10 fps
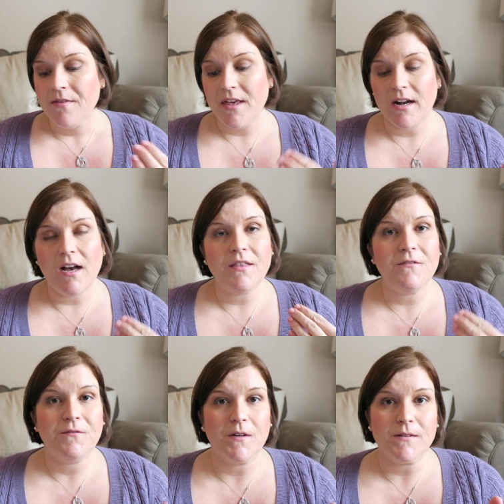Then on the
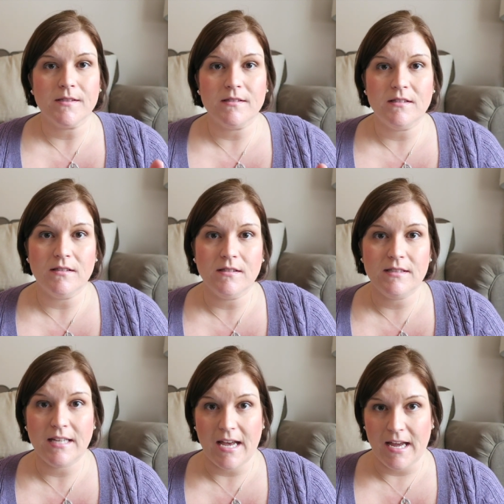first
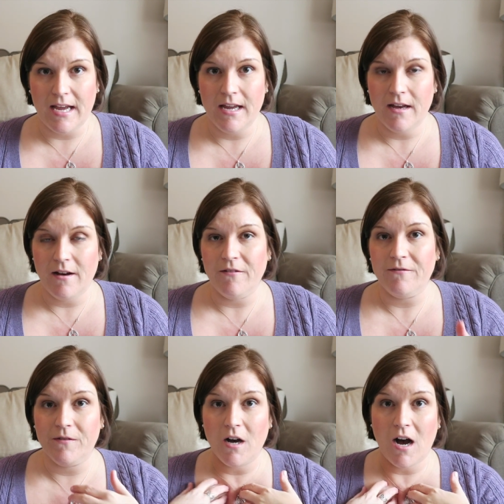day
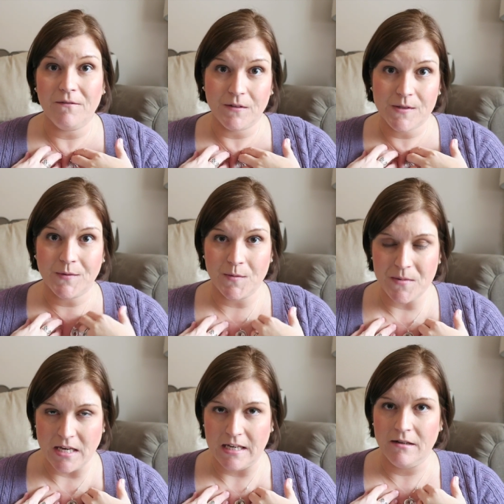of conference for
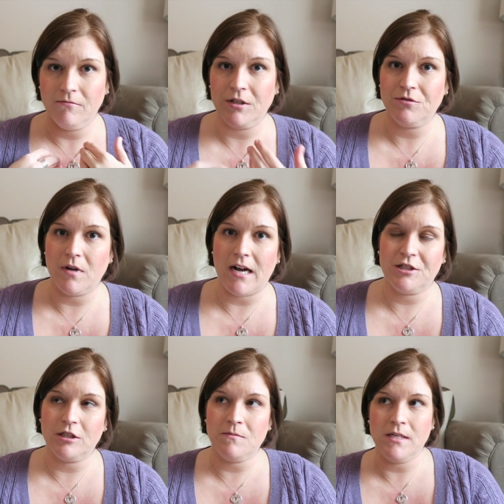me, which will
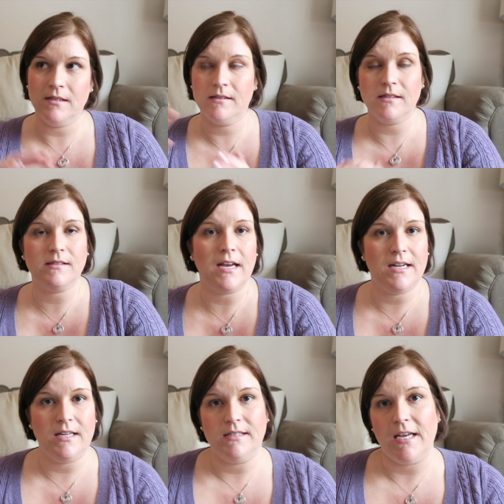actually be just the
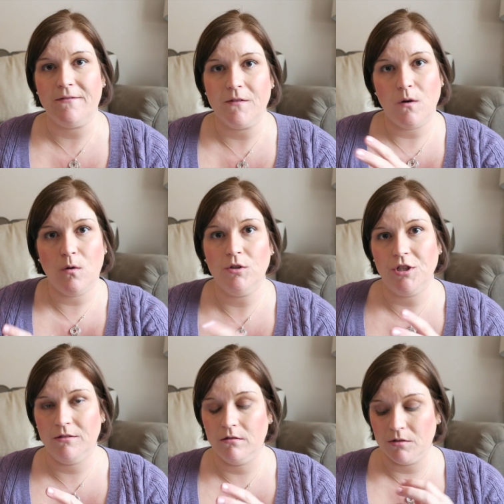sign-in day for the whole
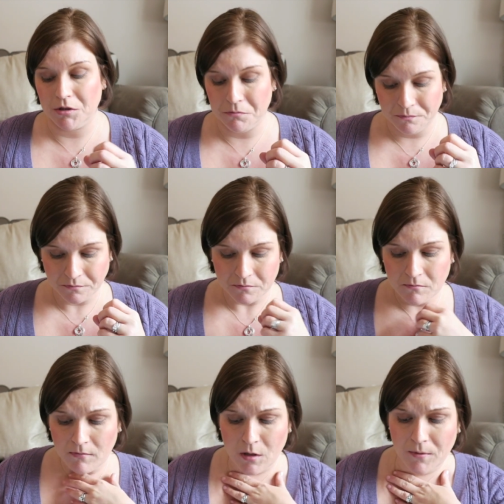general group,
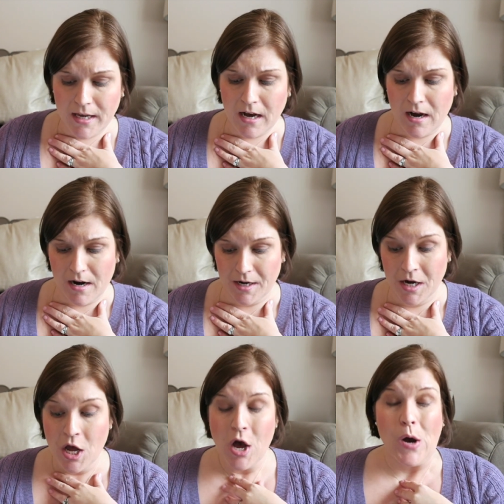we
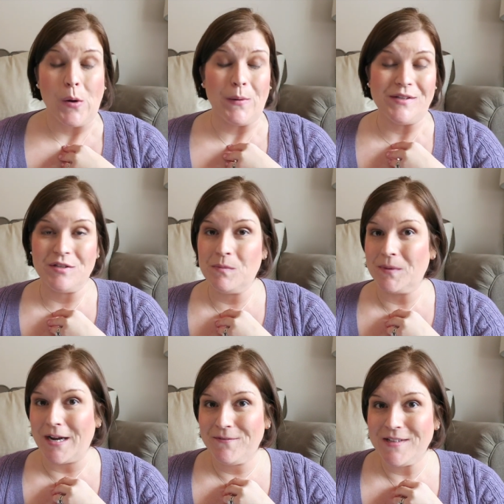are going to
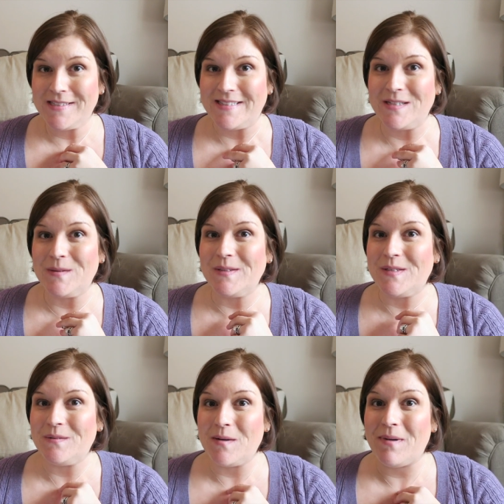breakfast and going
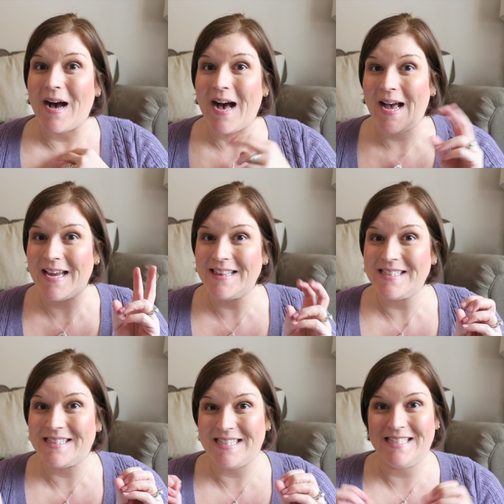to a
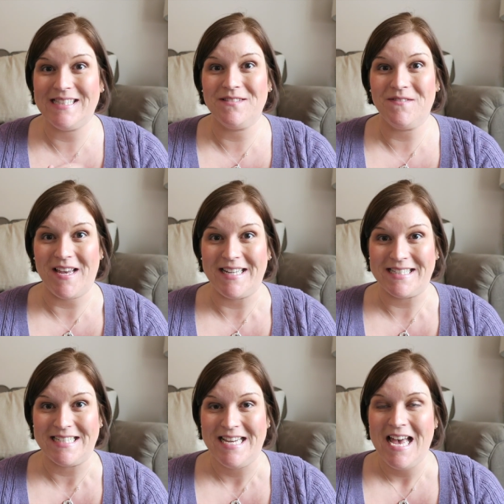behind-the-scenes
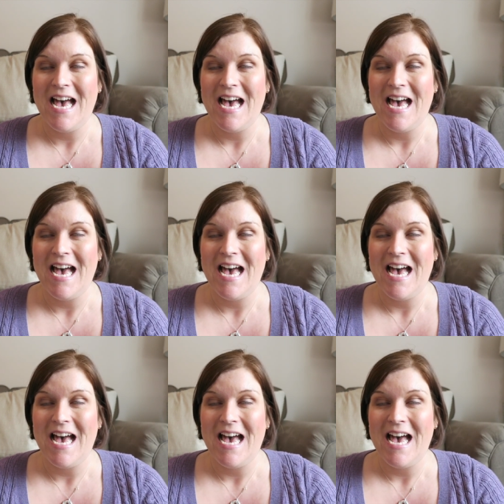event.